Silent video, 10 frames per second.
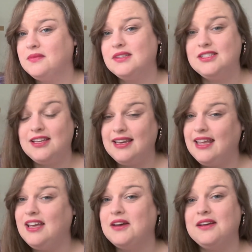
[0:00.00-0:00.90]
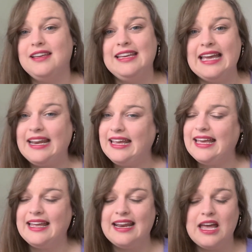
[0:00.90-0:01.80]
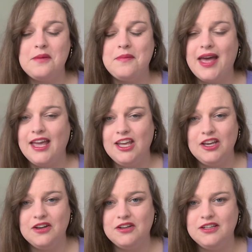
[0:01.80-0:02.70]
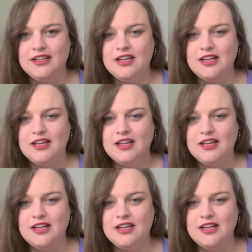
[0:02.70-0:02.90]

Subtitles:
So Nego, yet again, a pagan god.